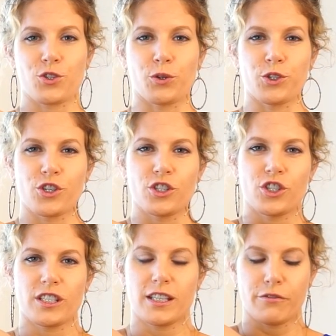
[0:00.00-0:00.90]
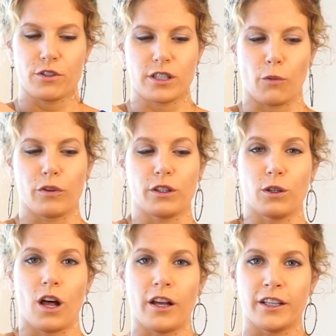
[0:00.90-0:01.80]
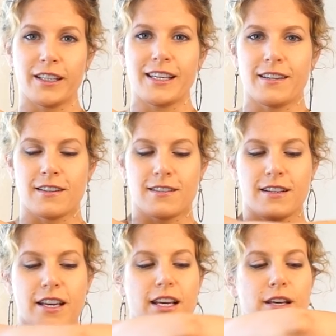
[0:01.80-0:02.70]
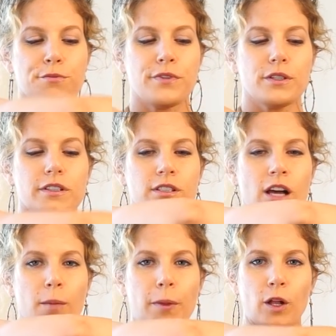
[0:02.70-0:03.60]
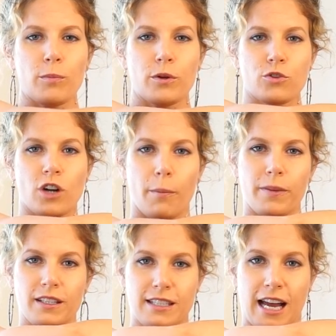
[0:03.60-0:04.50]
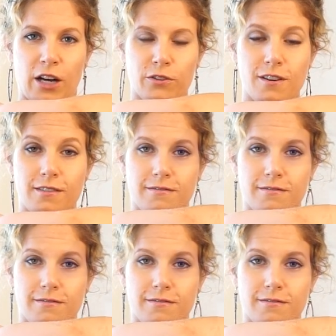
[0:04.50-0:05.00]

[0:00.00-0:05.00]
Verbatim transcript: shoulders and just give yourself a little hug here. Feel the top elbow dropping down